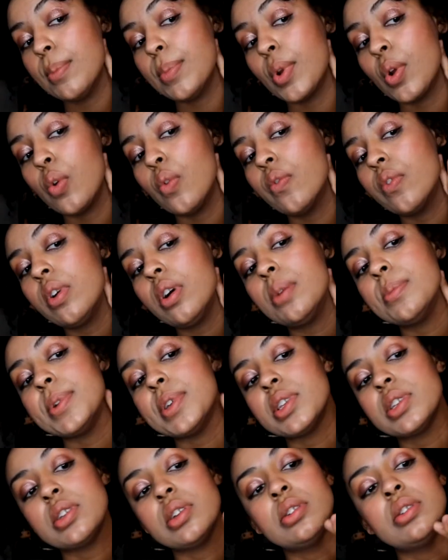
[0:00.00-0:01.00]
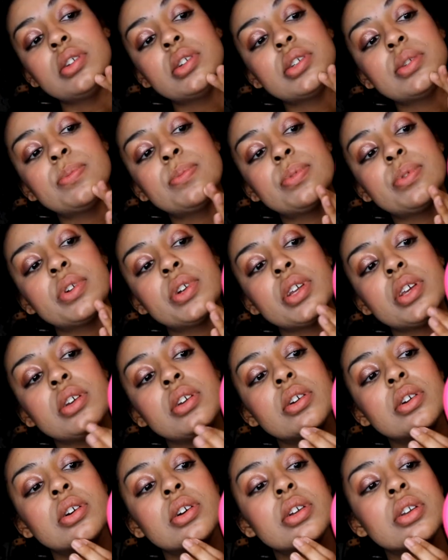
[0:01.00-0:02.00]
overall my skin looks pretty
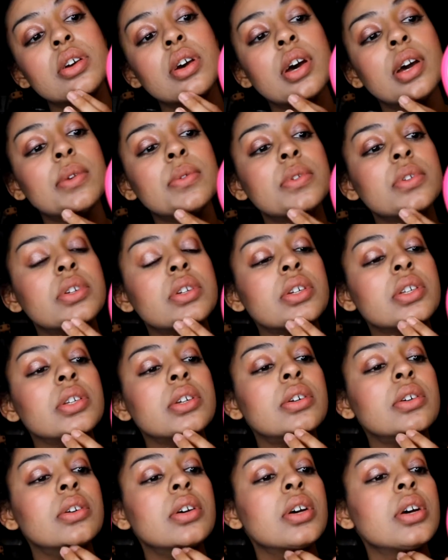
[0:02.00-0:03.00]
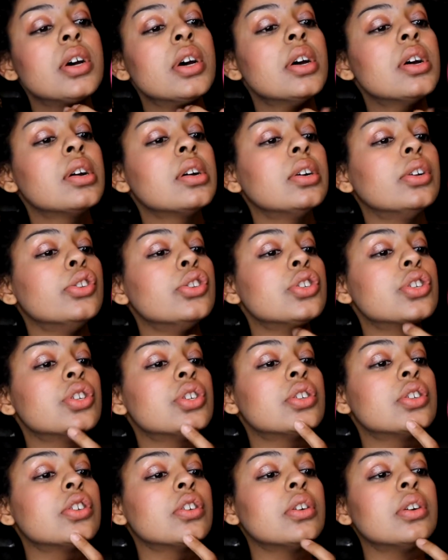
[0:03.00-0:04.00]
good. I was just
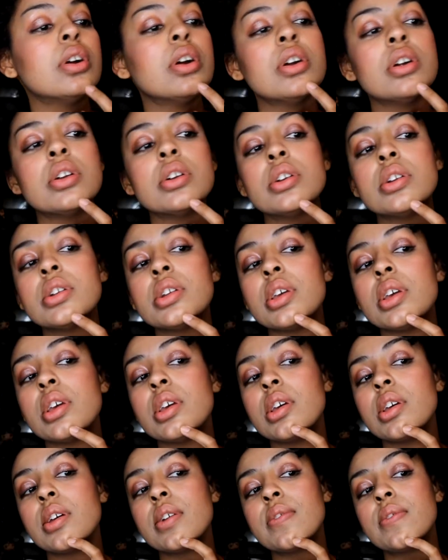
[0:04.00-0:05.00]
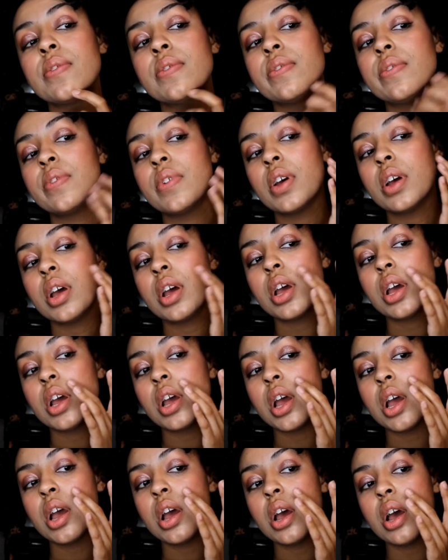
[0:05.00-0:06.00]
concerned if,
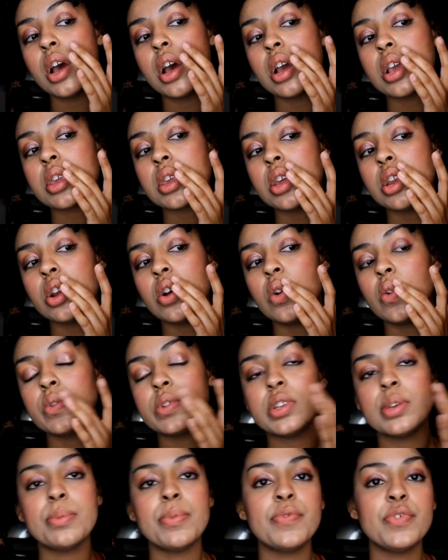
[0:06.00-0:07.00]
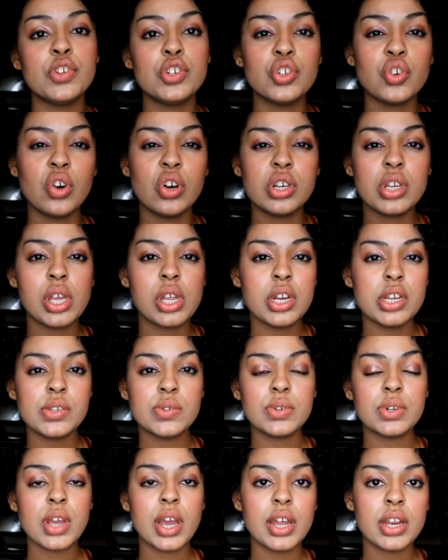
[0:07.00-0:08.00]
you know, some of the chalkiness
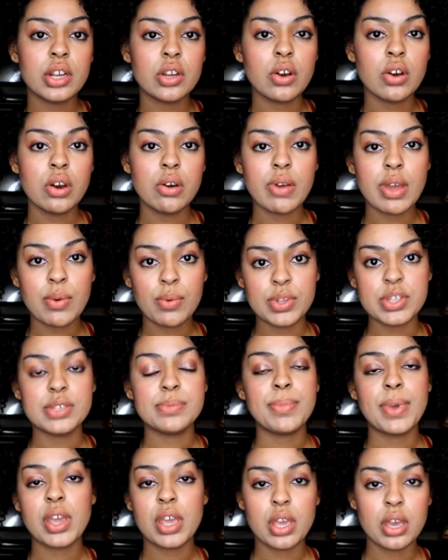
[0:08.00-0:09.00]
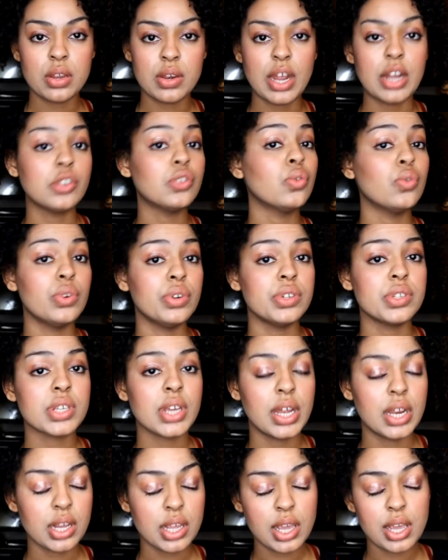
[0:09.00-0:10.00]
would kind of go away once my natural oils
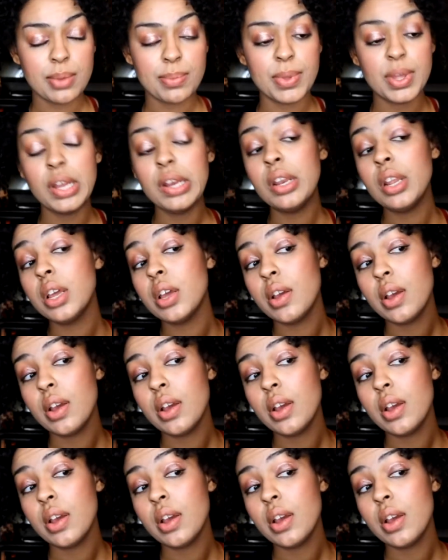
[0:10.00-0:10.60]
kind of came in.